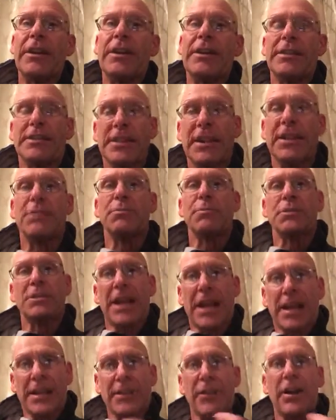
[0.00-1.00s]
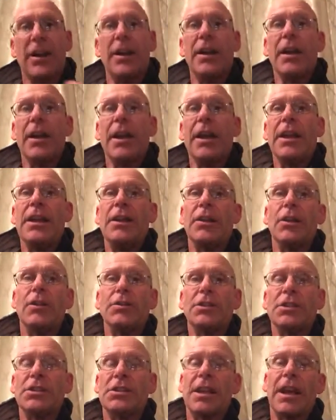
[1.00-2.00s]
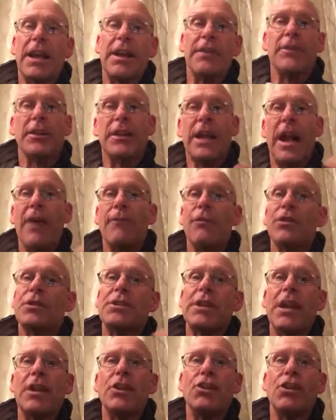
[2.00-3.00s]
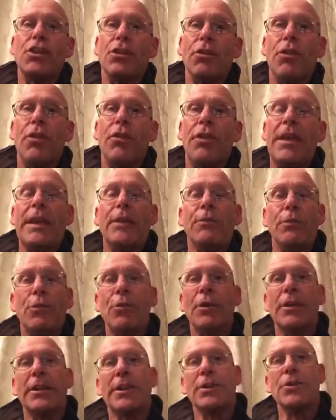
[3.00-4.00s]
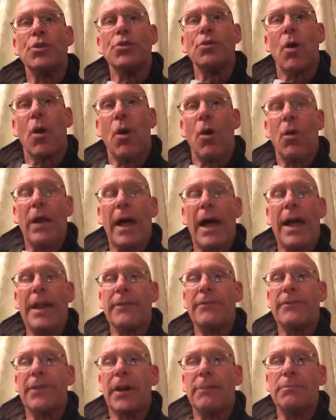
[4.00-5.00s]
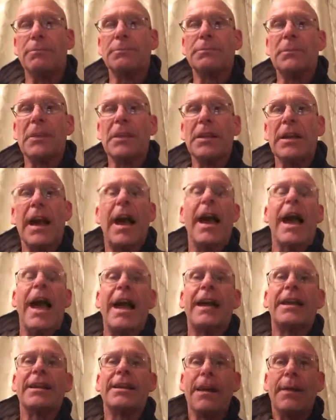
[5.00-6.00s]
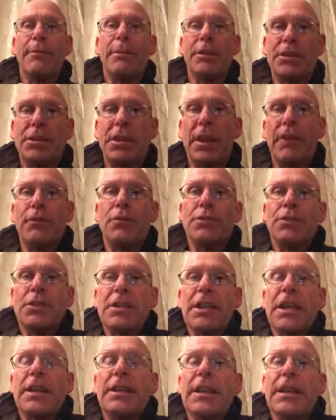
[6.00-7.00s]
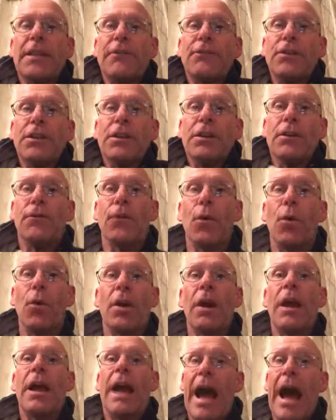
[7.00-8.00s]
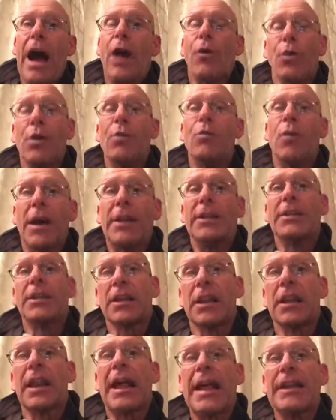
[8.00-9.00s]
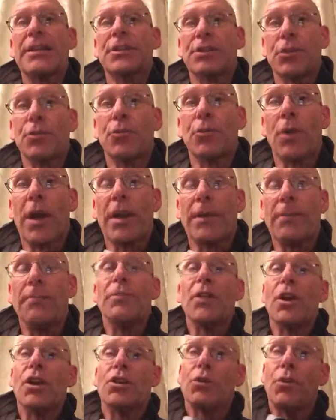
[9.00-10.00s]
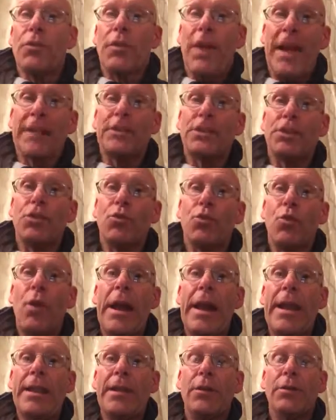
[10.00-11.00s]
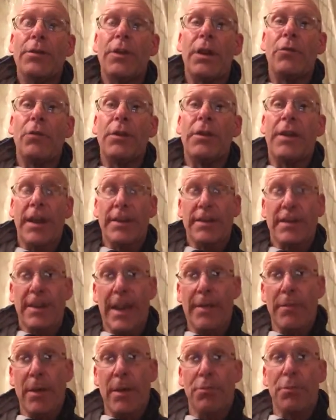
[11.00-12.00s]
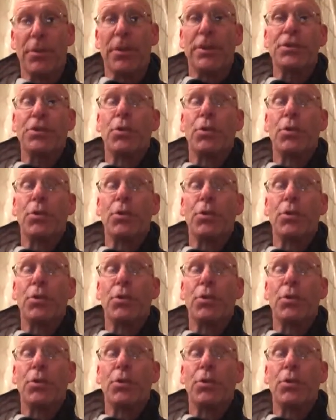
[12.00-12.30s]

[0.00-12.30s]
And since it was kind of a, just a kind of a conversational thing, we really didn't do a whole lot of academic stuff. It was just kind of get a feel for how we wanted the class to run. So that's the way that we kind of came up with it.